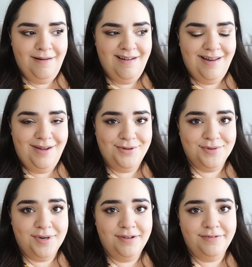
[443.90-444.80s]
that was
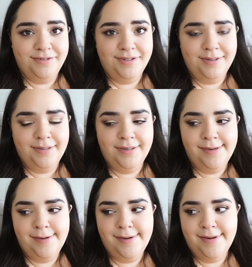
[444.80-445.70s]
rough.
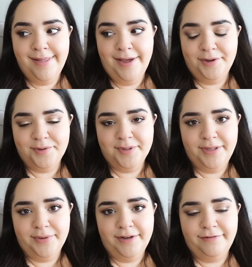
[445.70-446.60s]
That was really
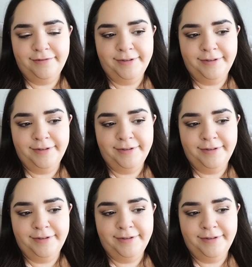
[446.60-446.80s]
rough.